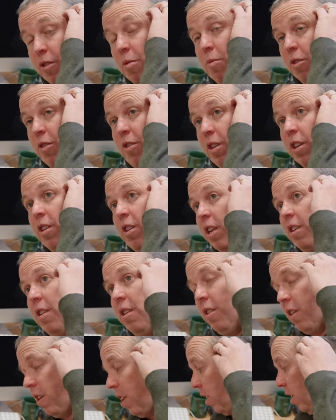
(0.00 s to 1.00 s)

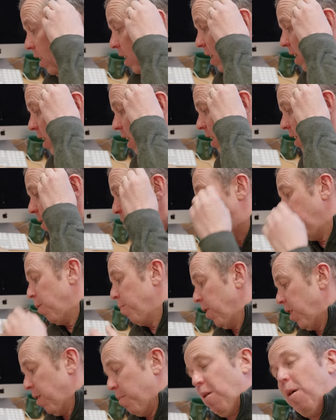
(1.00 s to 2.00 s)

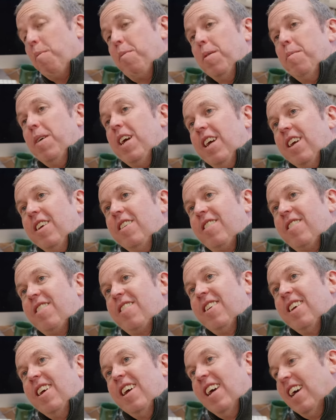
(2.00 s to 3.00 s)
the problem is,